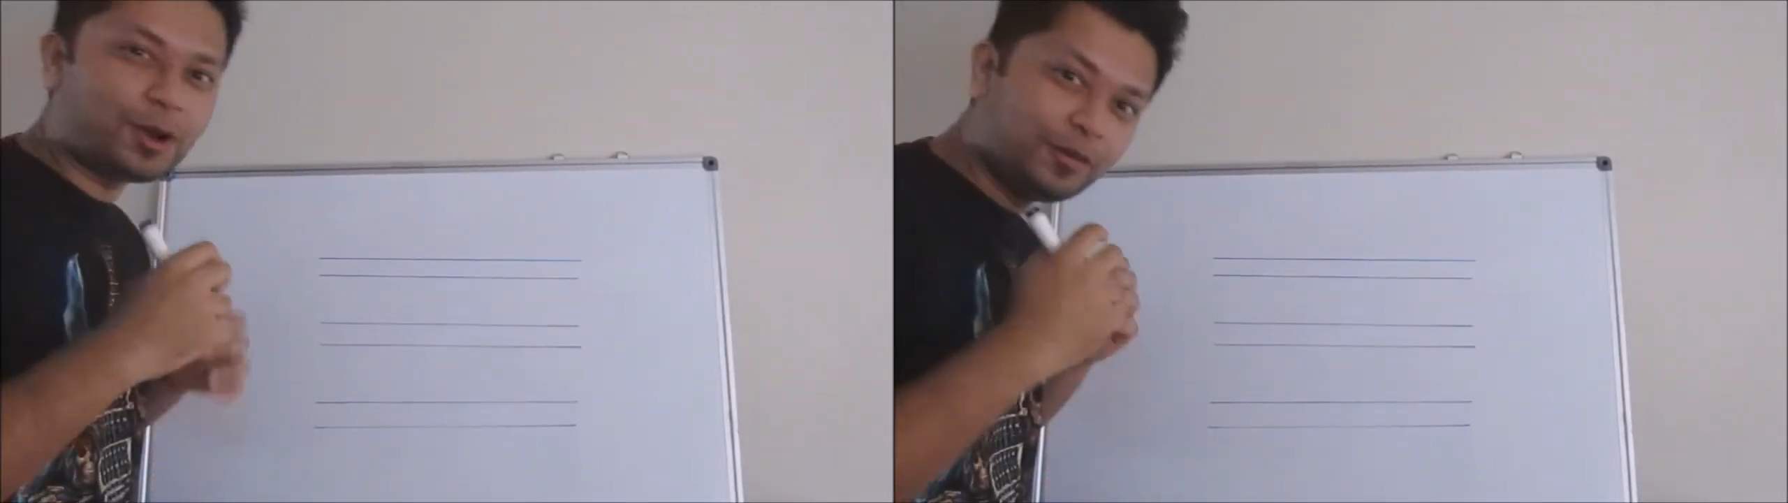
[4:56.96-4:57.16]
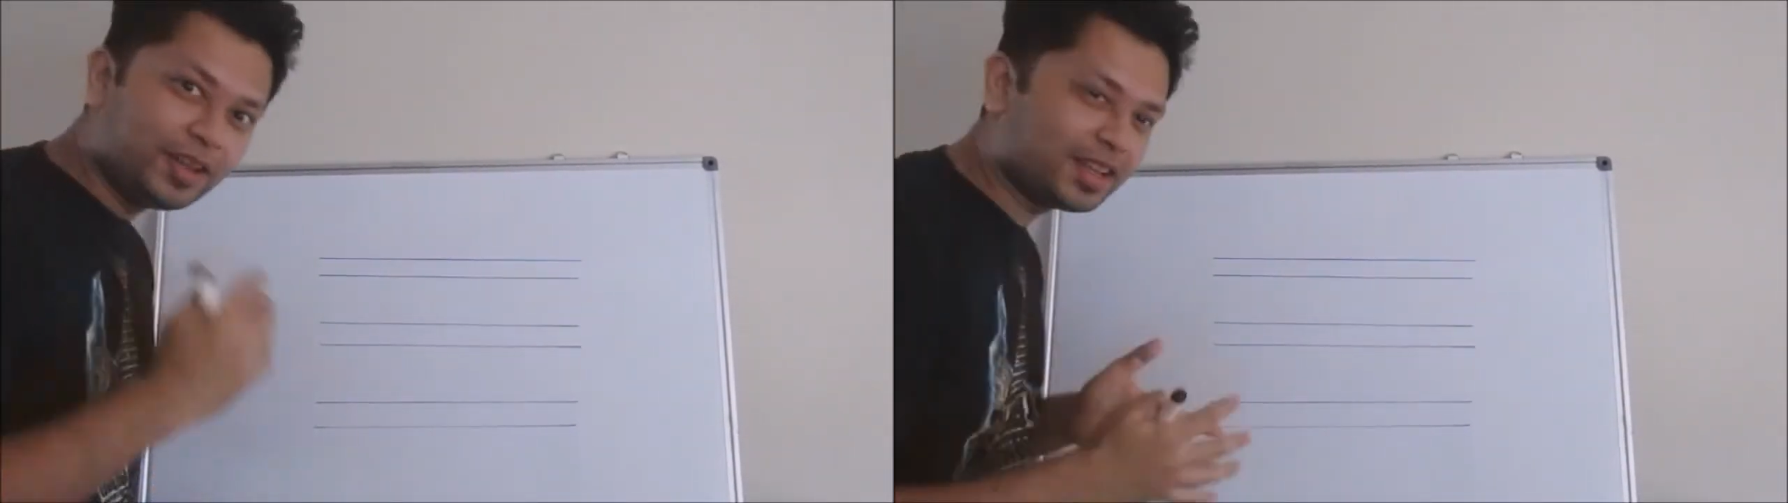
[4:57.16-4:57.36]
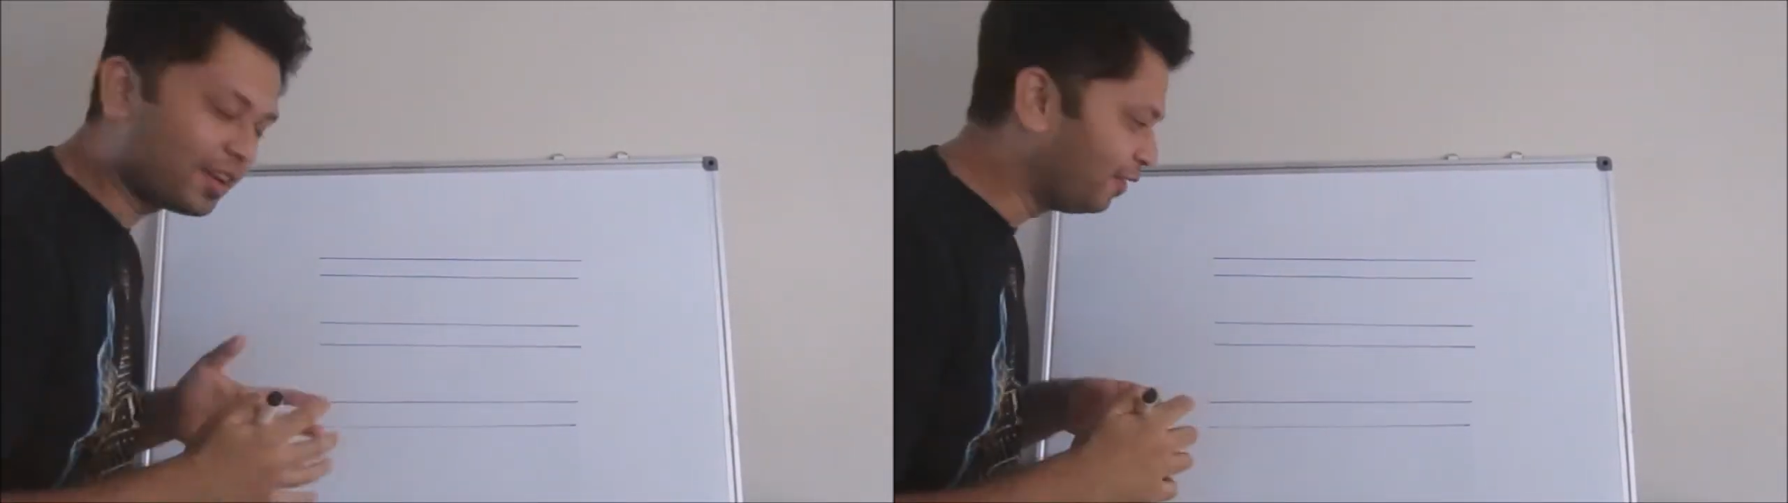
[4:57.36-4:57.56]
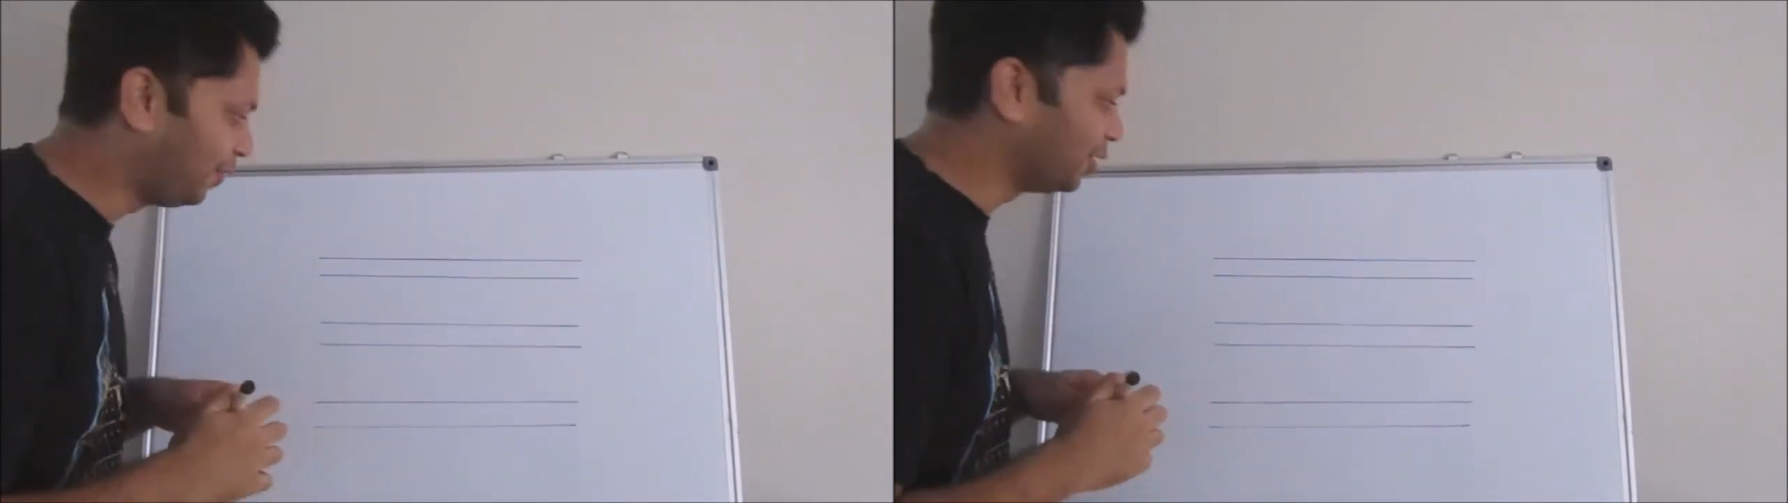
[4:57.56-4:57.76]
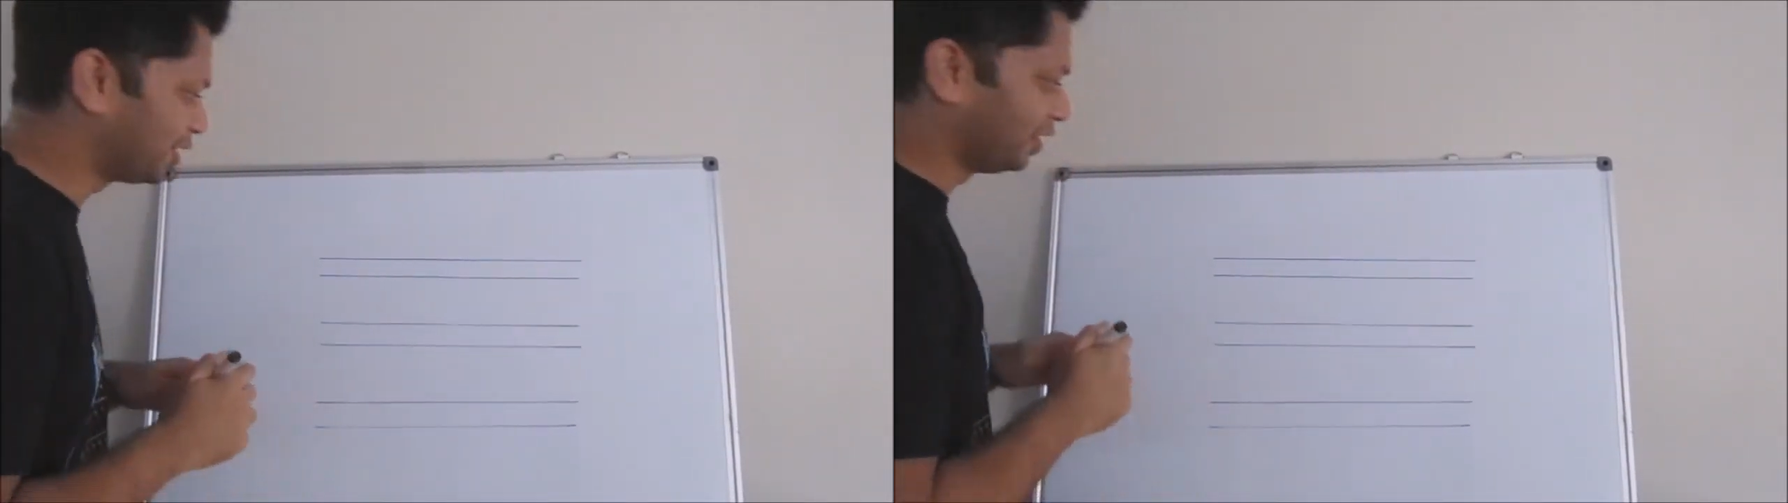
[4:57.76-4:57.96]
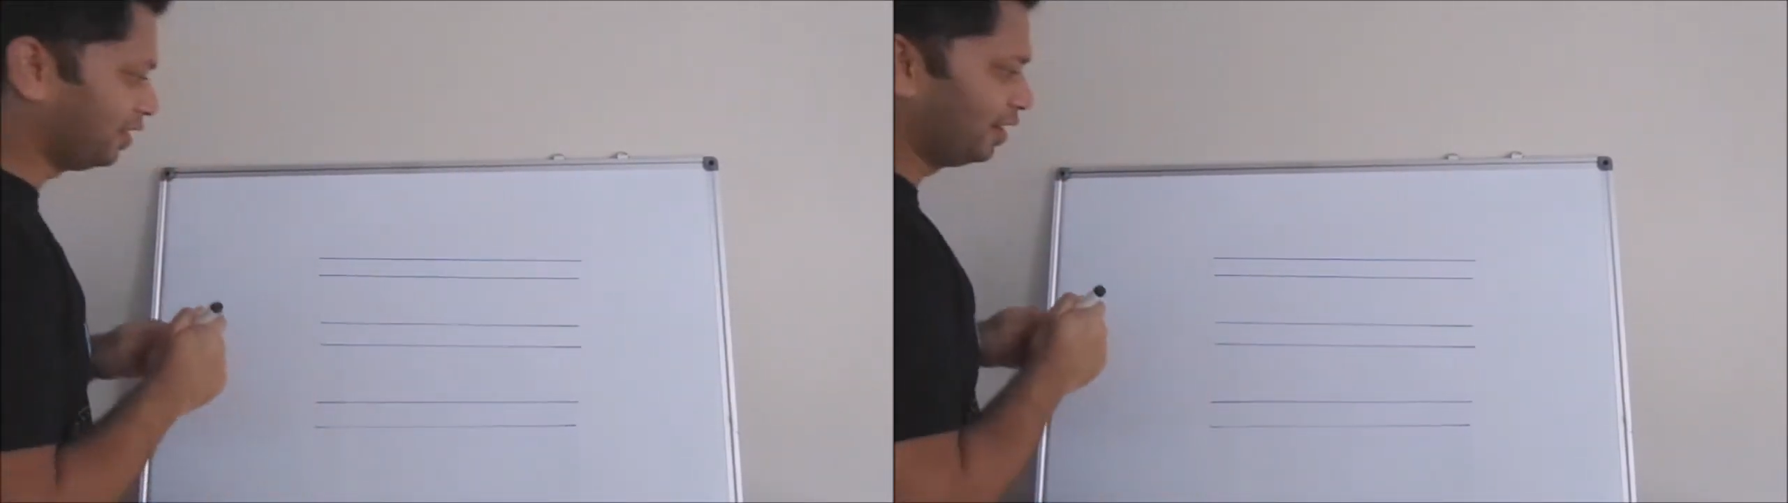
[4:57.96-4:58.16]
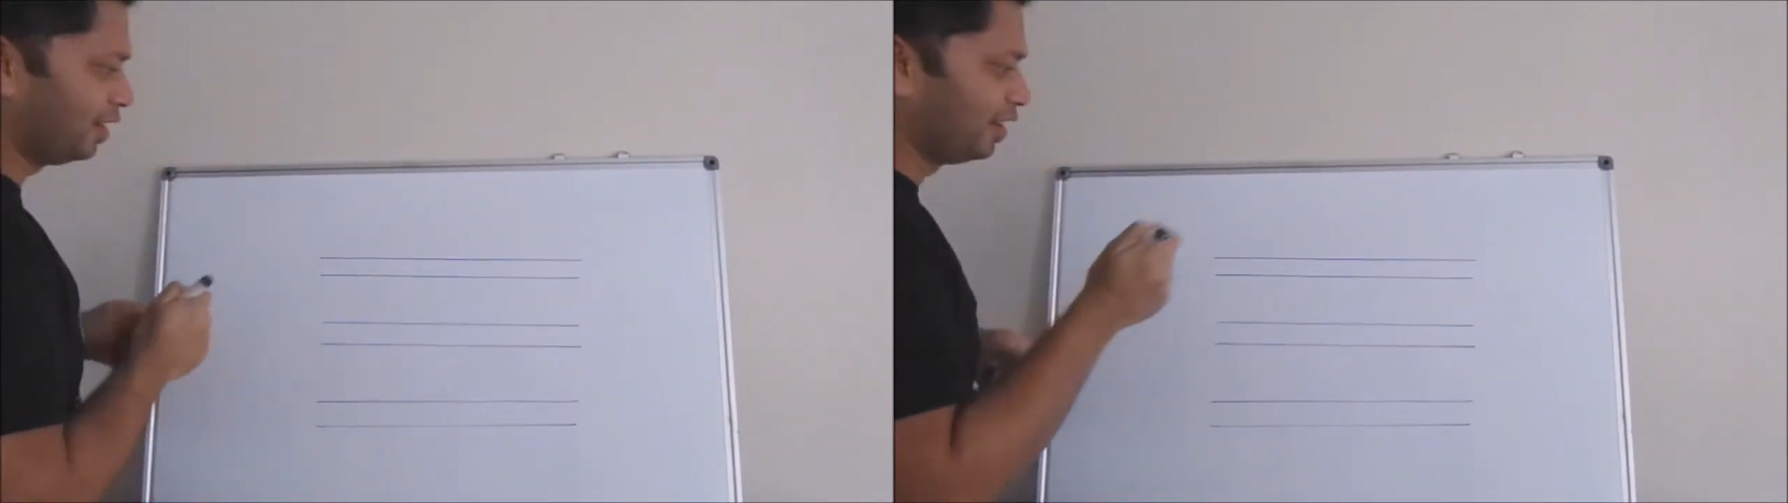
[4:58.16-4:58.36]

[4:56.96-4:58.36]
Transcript: always a confusion